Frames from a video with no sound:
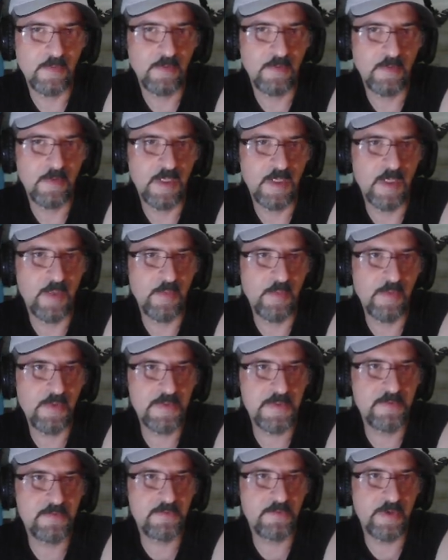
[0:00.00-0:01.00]
I mean,
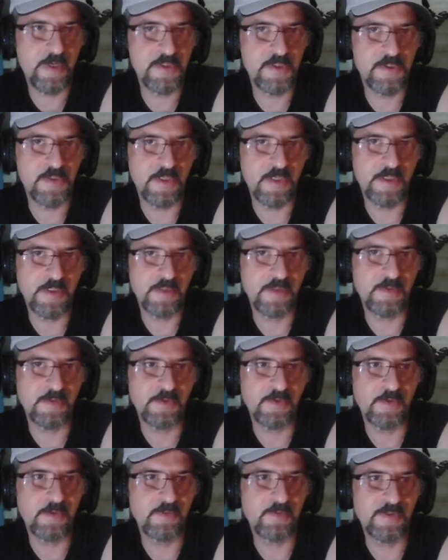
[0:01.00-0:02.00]
this trash deck, you
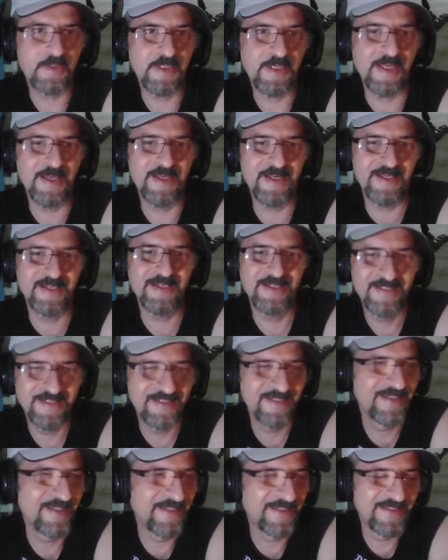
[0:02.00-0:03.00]
know,
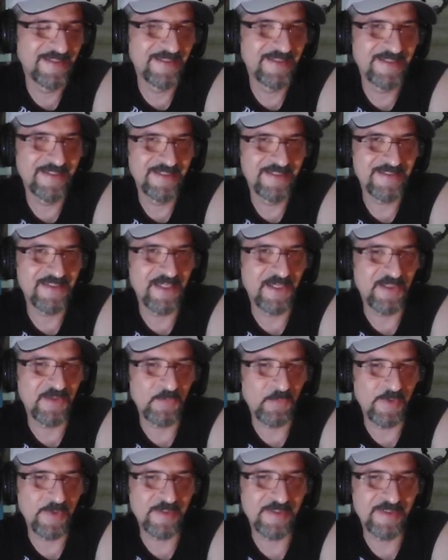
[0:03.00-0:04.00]

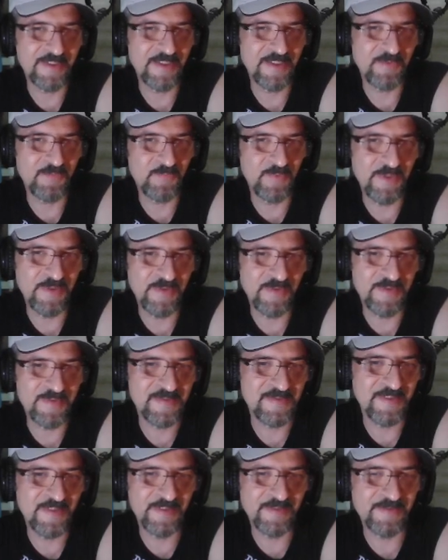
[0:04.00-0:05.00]
can beat this
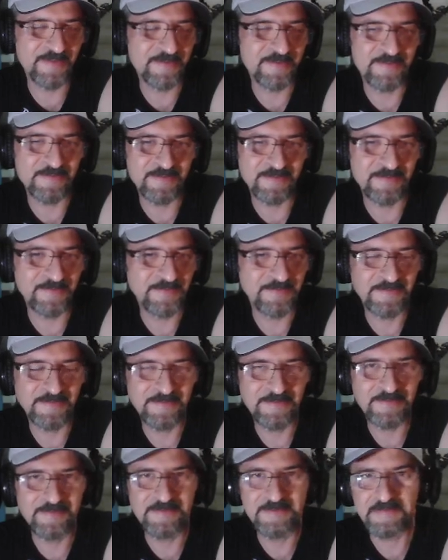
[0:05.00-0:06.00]
deck.
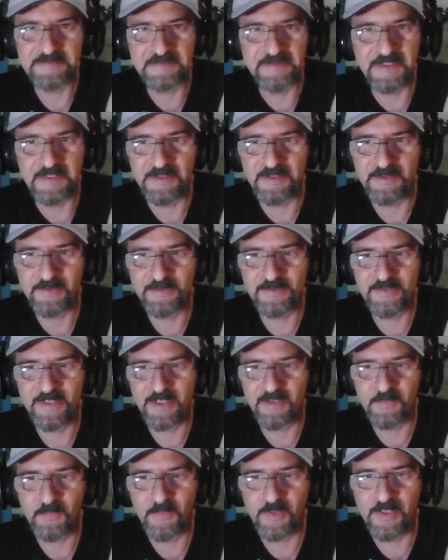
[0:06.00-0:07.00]
Well, it looks
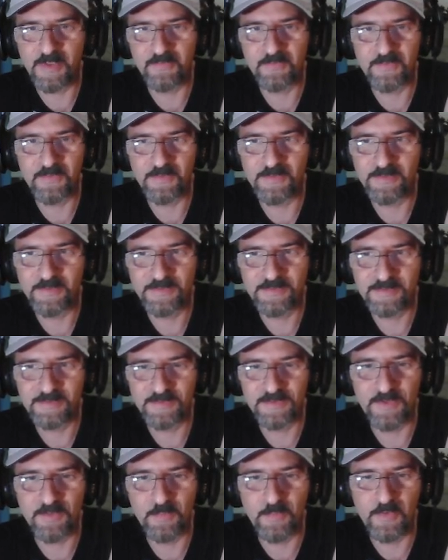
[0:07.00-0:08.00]
that way if you
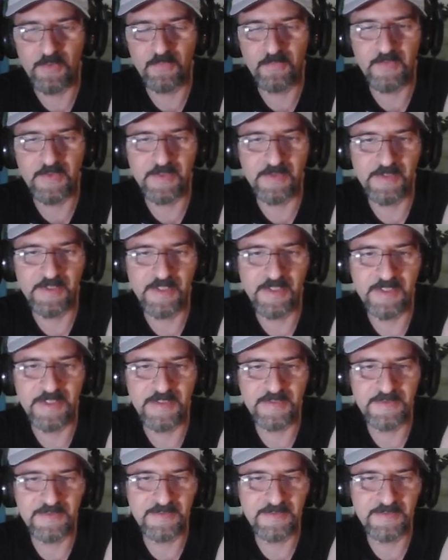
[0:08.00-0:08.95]
draw perfectly, I guess.